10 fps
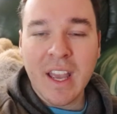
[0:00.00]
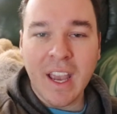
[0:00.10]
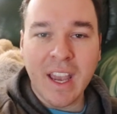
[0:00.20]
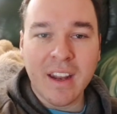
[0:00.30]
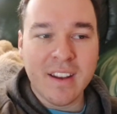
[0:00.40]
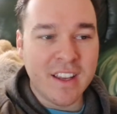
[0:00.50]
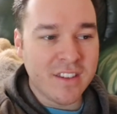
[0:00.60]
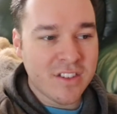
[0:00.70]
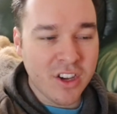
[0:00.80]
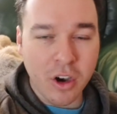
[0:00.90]
and
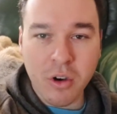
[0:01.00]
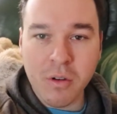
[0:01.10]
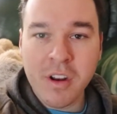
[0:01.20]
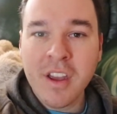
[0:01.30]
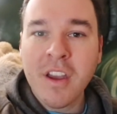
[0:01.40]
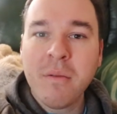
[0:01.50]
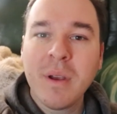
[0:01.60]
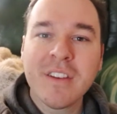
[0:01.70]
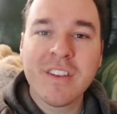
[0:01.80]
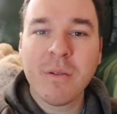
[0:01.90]
his tone
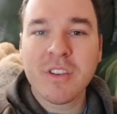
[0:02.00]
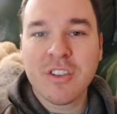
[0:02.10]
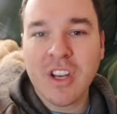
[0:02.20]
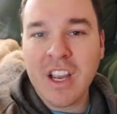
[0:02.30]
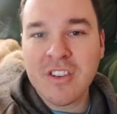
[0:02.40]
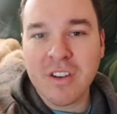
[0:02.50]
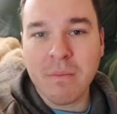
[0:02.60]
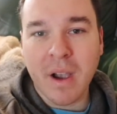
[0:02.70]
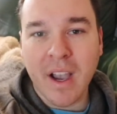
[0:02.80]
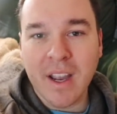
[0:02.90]
because there was a change
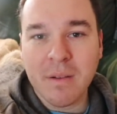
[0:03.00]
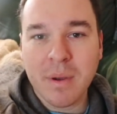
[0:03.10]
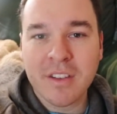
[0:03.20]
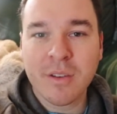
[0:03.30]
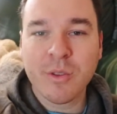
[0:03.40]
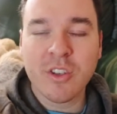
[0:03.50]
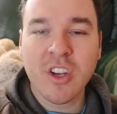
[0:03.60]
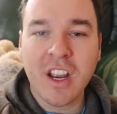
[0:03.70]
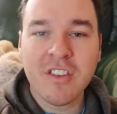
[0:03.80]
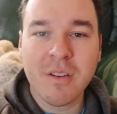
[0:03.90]
in mine, because there was a
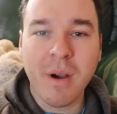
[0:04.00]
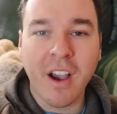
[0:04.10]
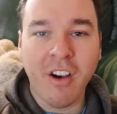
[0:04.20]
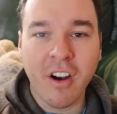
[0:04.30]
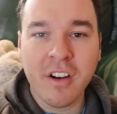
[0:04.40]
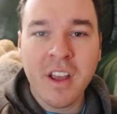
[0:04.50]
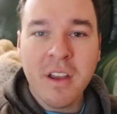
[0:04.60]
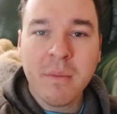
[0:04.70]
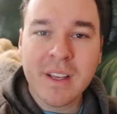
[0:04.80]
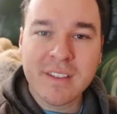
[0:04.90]
change in my heart,
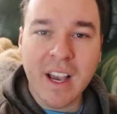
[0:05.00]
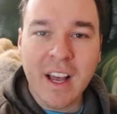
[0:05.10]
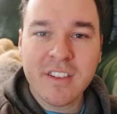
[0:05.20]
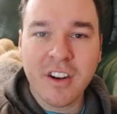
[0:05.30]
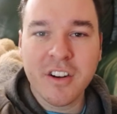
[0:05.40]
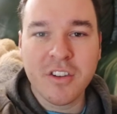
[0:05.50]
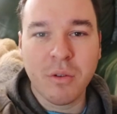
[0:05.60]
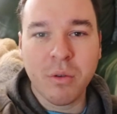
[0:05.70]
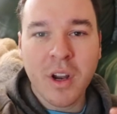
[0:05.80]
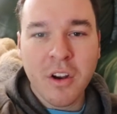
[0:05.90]
because God started
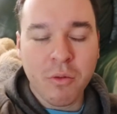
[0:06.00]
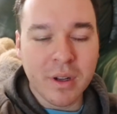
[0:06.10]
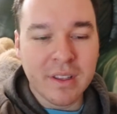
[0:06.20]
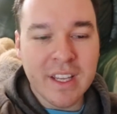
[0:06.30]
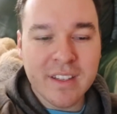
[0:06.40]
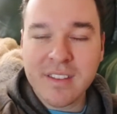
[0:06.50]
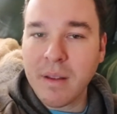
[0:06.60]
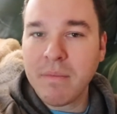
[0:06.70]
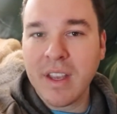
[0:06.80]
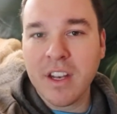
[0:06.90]
to release
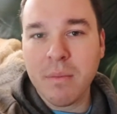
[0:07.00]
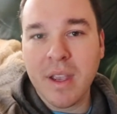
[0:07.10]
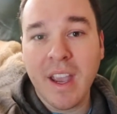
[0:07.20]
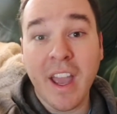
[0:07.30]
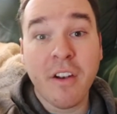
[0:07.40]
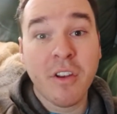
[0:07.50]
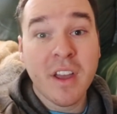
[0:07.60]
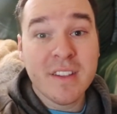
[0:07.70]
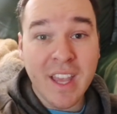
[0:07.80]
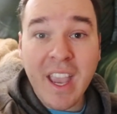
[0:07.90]
something into me and
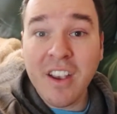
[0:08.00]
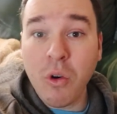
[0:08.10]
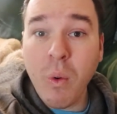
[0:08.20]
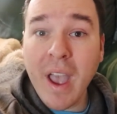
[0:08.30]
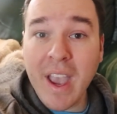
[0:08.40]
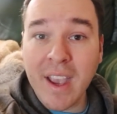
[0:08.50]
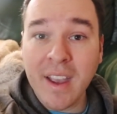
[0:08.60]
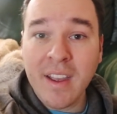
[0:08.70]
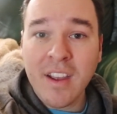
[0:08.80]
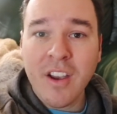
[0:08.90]
take
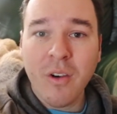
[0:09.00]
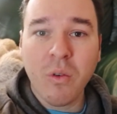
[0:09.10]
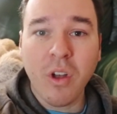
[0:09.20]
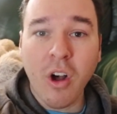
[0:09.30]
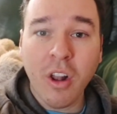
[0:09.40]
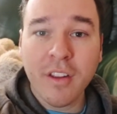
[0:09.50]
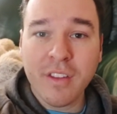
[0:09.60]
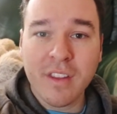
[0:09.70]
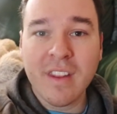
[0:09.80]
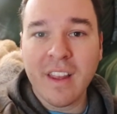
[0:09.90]
away all
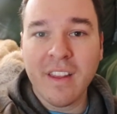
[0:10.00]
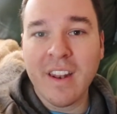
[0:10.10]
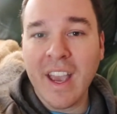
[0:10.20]
of the, the